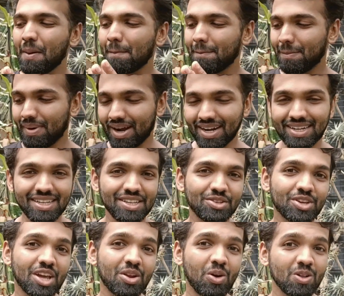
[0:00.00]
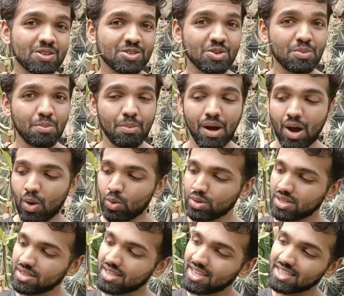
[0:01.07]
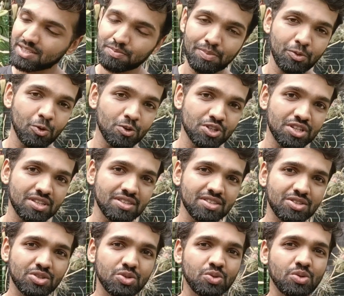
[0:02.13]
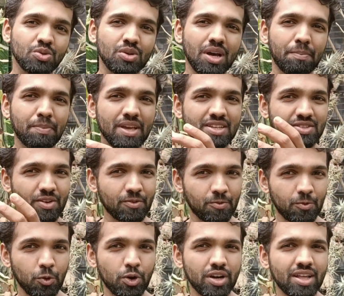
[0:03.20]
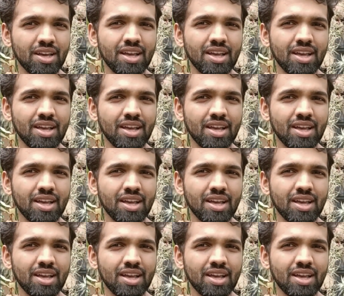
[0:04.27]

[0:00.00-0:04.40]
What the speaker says: But you can also mount these portions to a piece of wood,